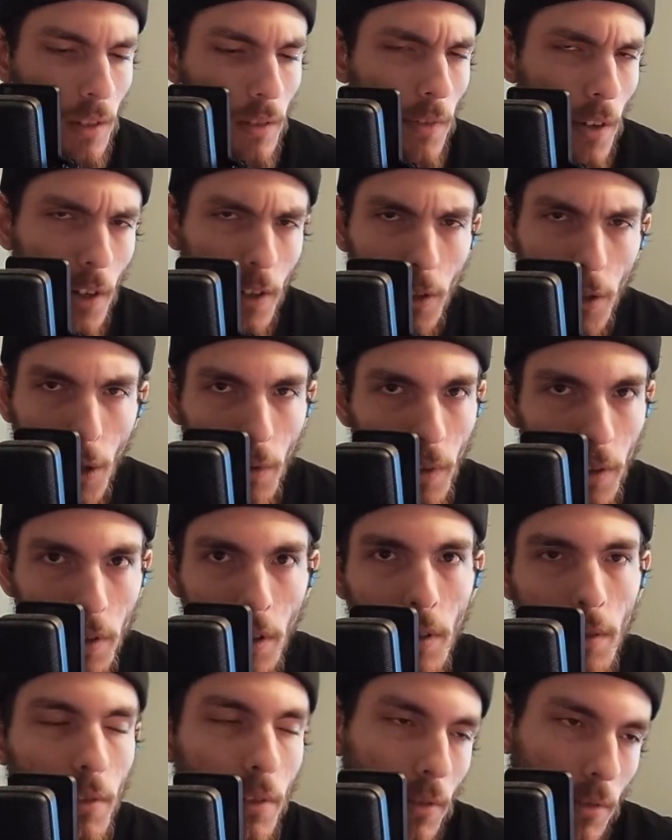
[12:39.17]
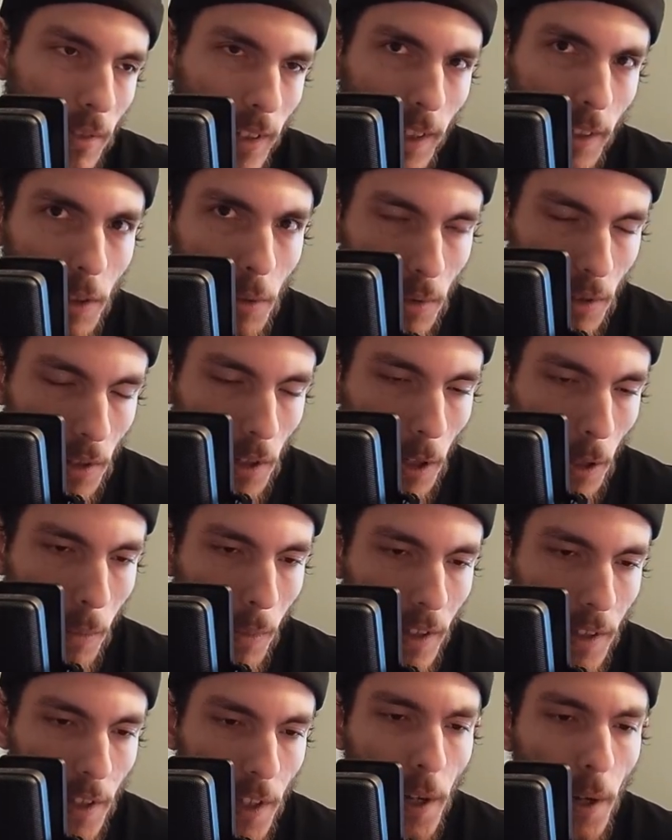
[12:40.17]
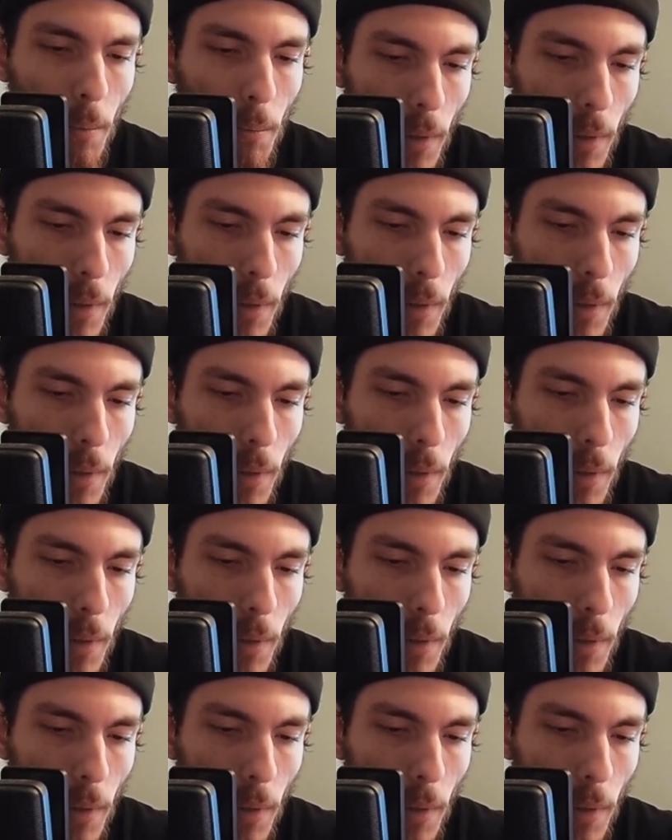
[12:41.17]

very surface level. Not too much to talk about there,